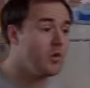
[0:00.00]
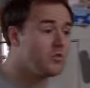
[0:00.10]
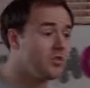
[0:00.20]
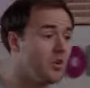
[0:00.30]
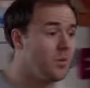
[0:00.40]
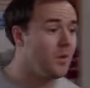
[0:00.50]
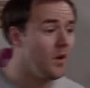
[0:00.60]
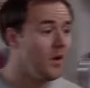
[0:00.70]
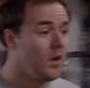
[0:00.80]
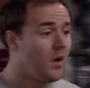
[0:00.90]
Of course I want
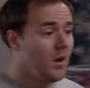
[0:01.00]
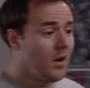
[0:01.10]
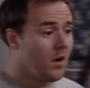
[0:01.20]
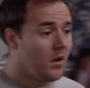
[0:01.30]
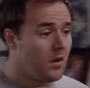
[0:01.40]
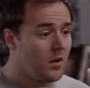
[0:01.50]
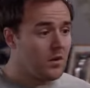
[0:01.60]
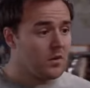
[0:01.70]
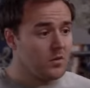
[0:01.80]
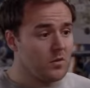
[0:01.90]

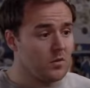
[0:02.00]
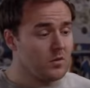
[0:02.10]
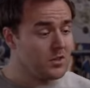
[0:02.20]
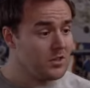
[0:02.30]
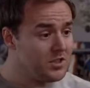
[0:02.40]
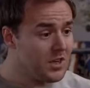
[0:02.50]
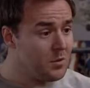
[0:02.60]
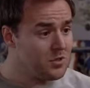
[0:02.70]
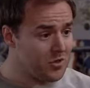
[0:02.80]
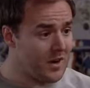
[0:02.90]
to. She
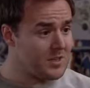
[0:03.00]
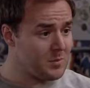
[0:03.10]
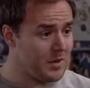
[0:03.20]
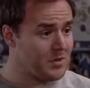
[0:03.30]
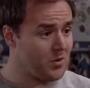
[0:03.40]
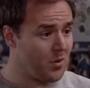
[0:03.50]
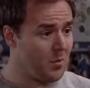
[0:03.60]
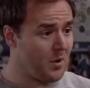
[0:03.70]
was trying to split us up.